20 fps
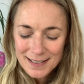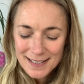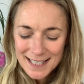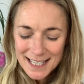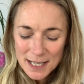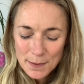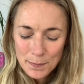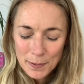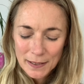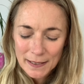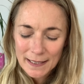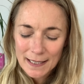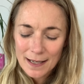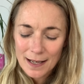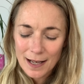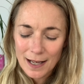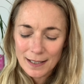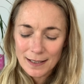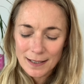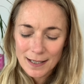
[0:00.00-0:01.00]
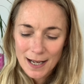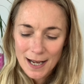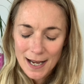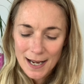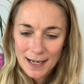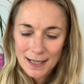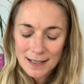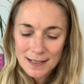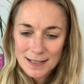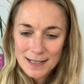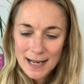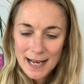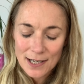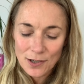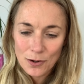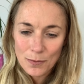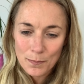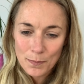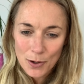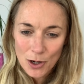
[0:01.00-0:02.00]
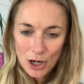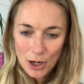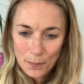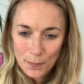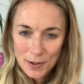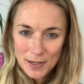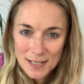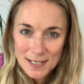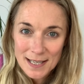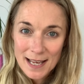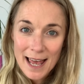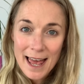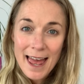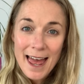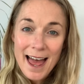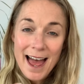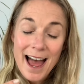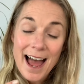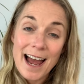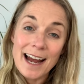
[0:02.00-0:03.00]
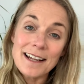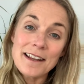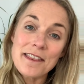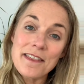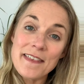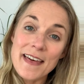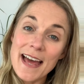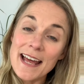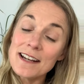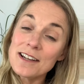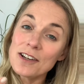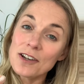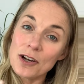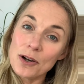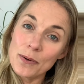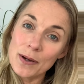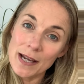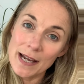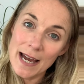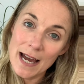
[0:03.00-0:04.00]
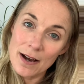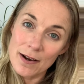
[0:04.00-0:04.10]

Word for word: deeply aligned and on purpose, and then going